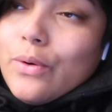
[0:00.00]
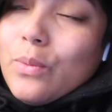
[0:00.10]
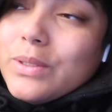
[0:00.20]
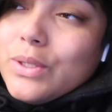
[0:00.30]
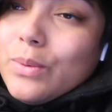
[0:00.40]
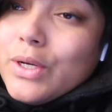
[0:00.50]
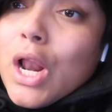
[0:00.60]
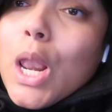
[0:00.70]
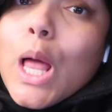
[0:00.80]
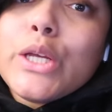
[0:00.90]
What's the word?
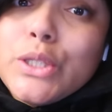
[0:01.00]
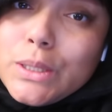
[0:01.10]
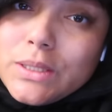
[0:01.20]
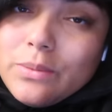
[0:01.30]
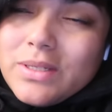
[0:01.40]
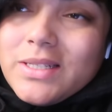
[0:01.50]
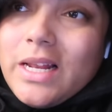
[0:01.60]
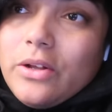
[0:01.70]
Luscious. I was gonna say